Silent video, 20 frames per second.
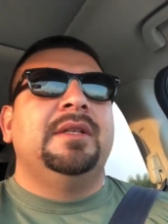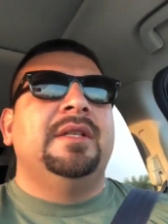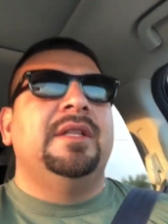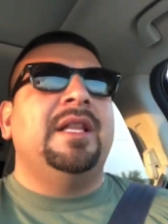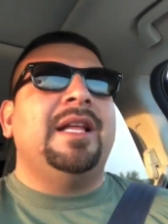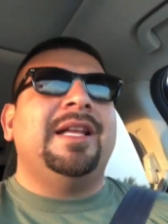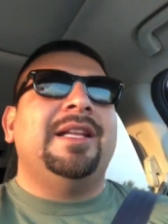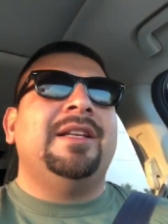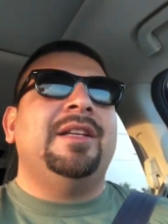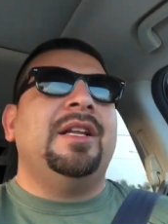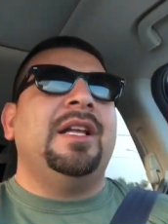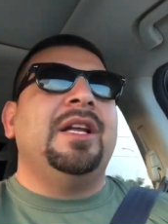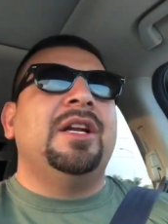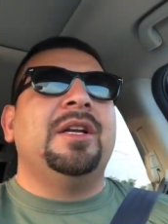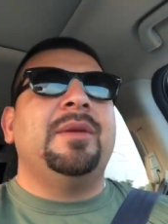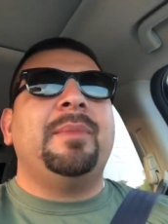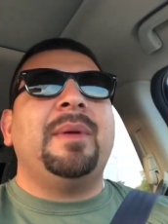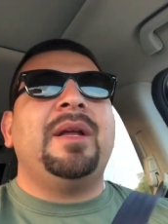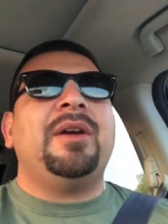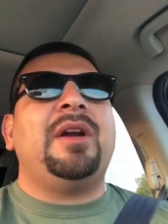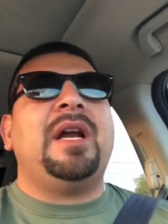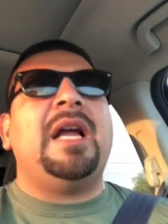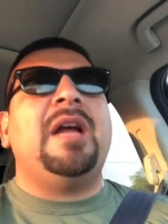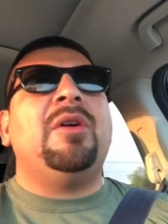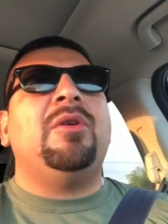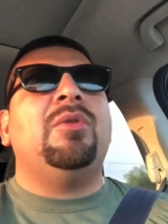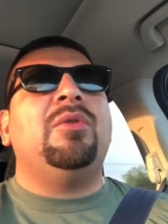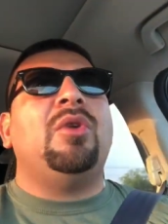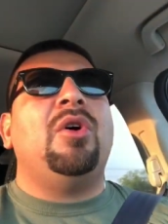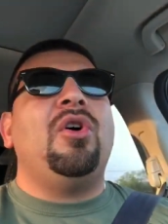that it doesn't matter
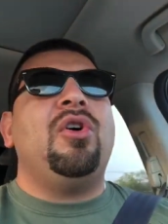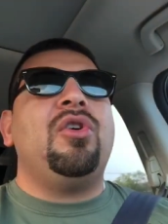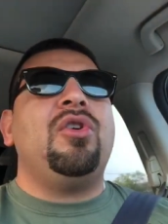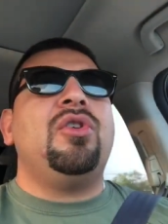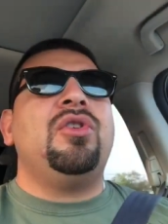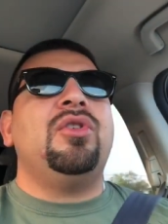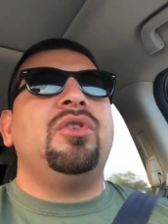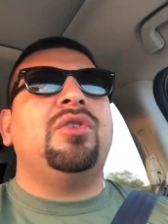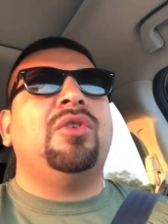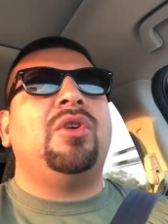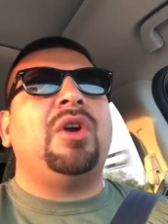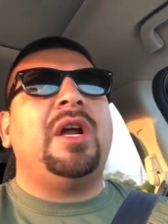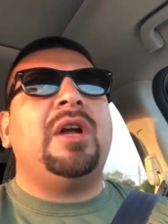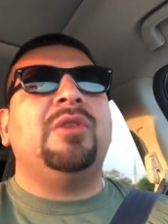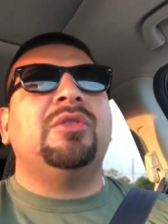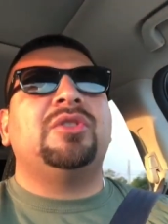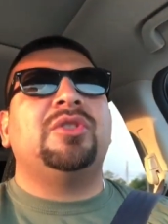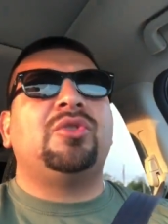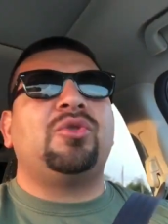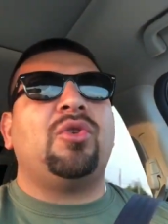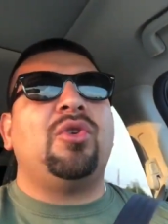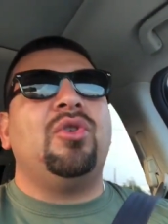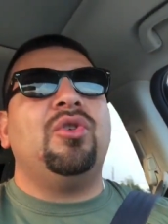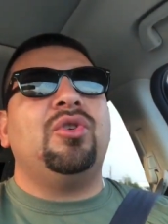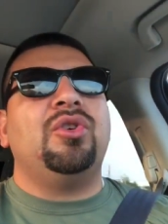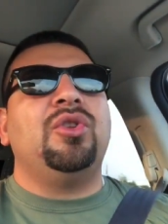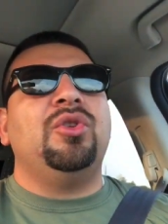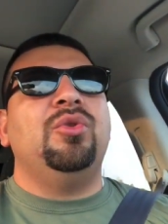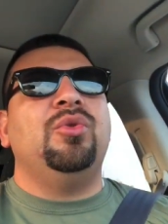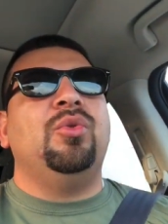how hard or how
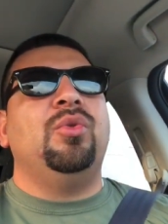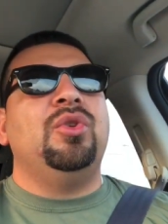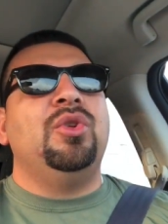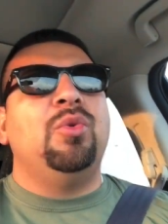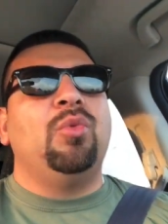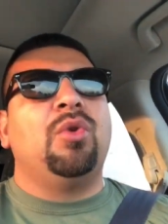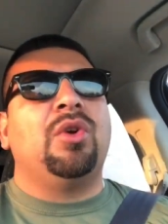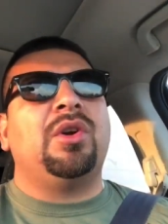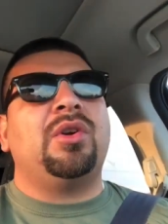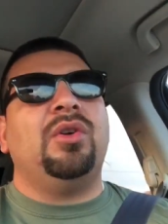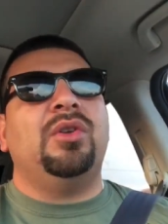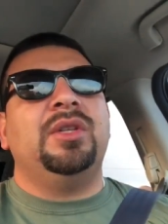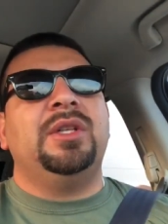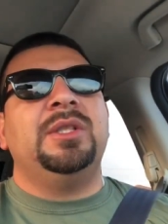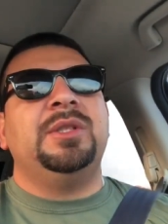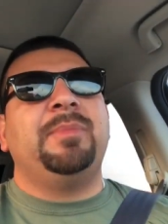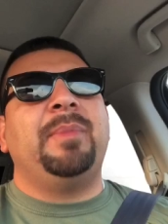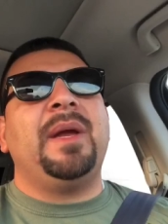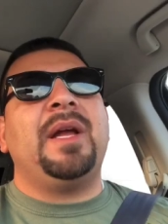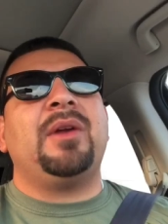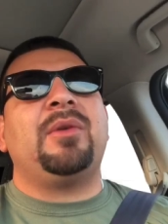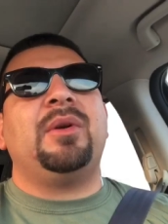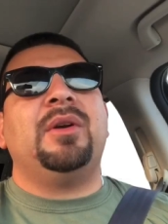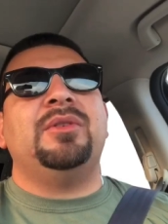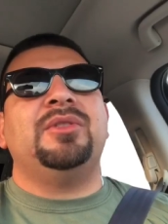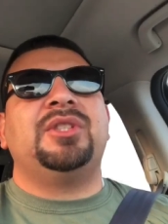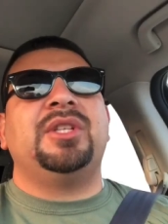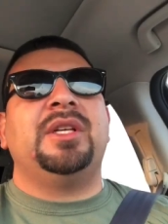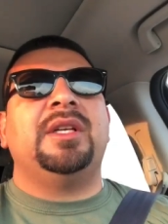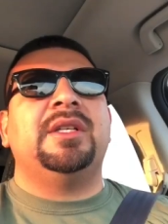strong you, you work on these background
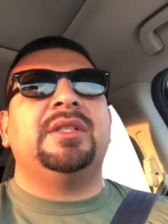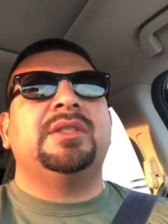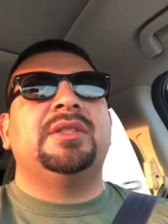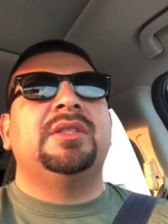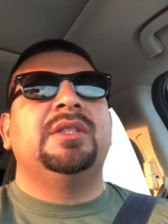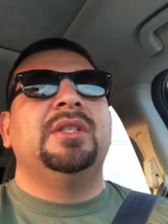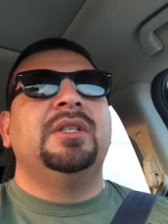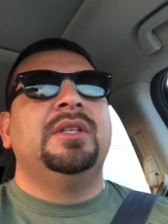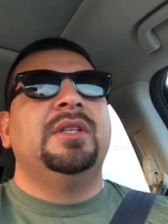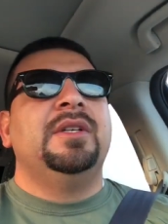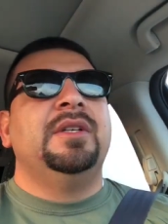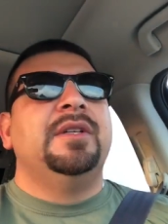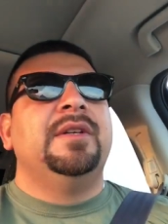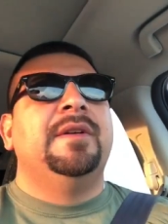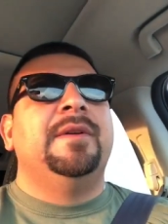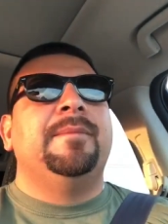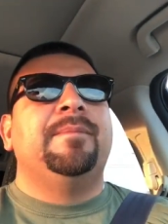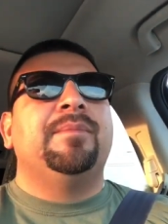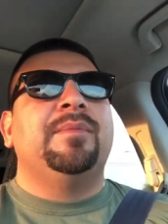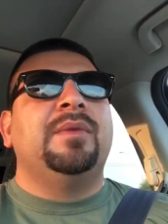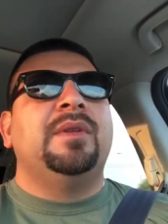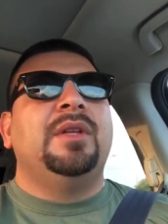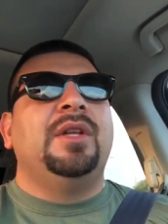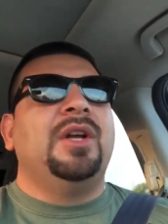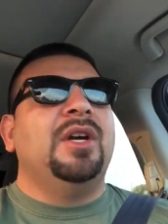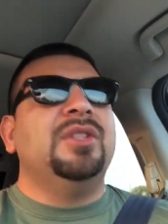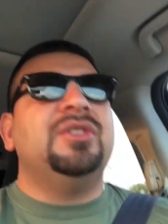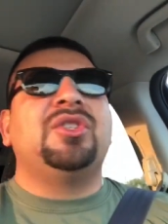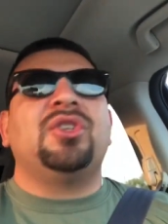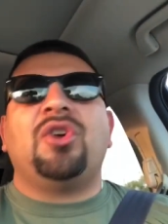checks,
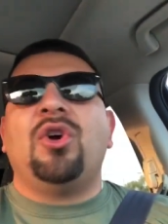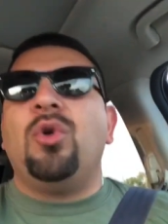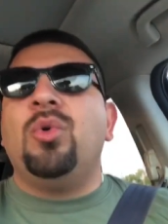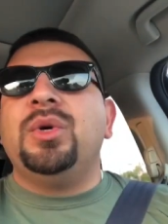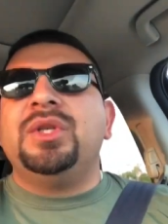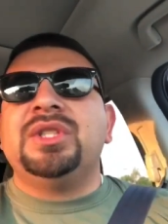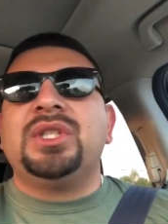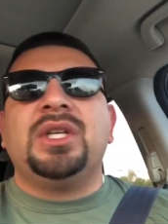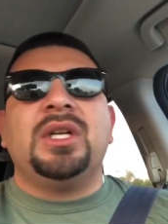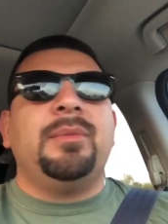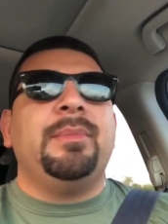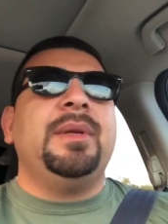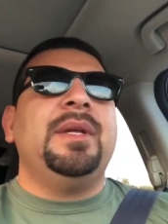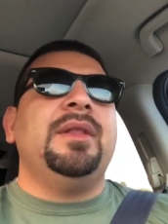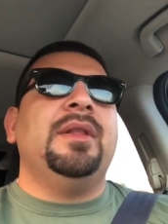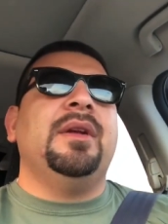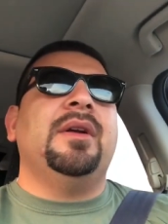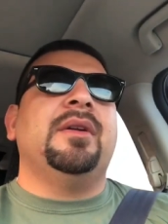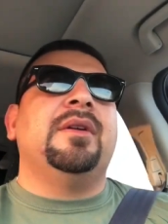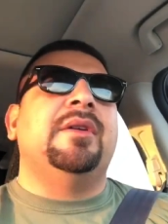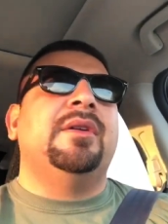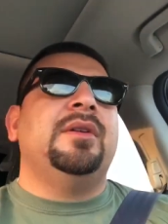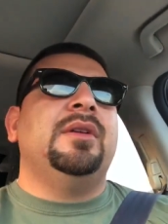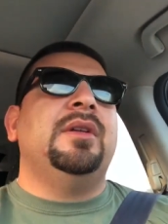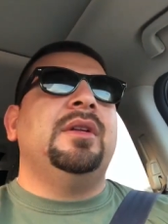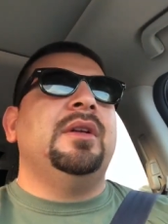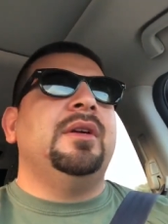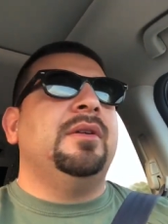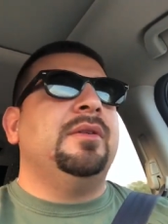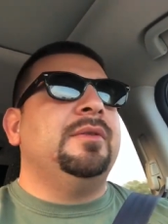guns are always going to be there, you
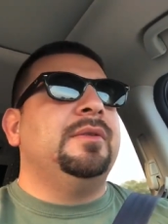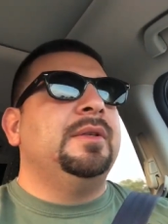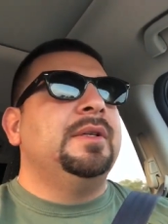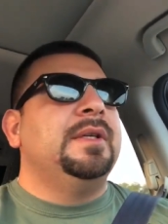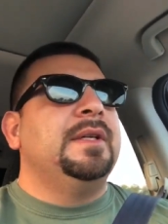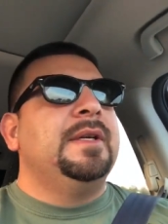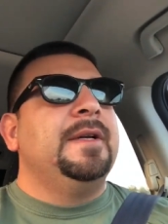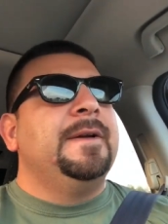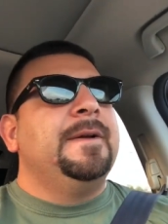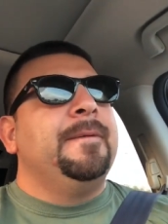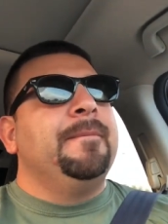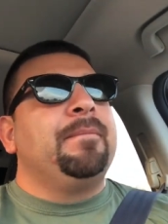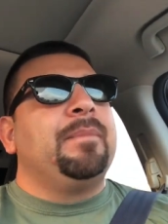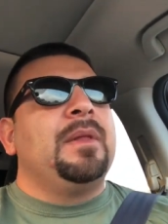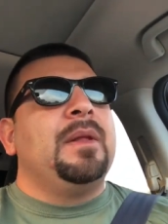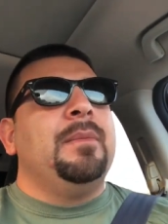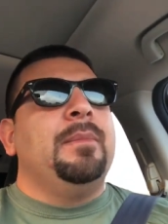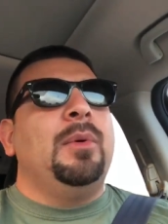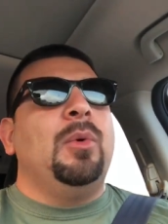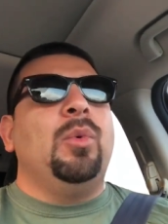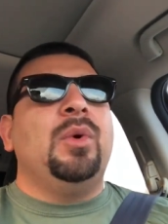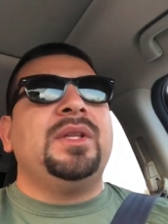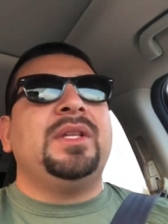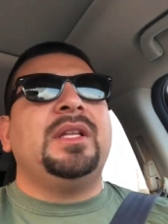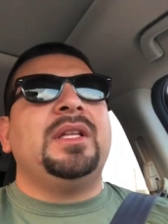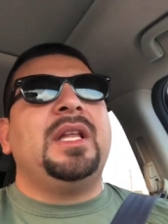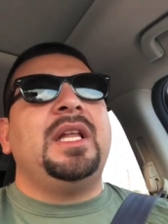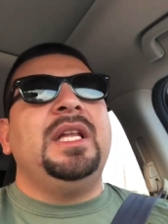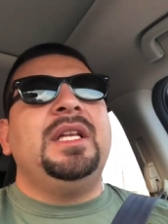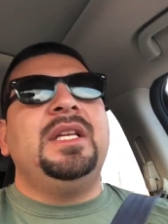know. But one thing that he